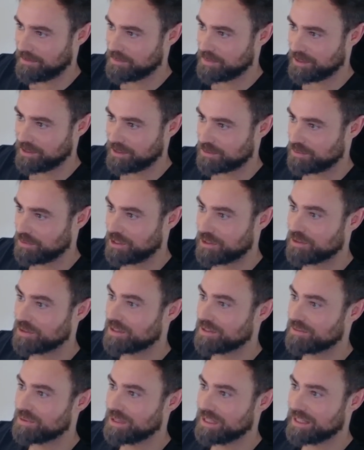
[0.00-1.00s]
because we
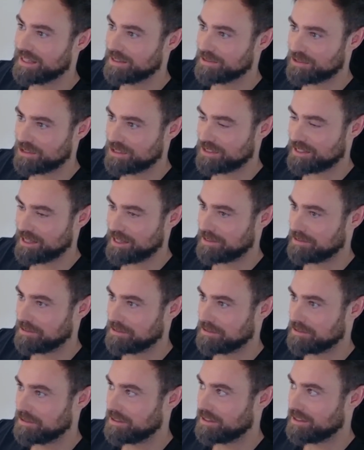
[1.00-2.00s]
couldn't really
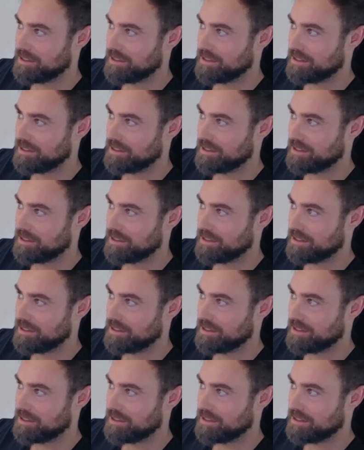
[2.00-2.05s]
understand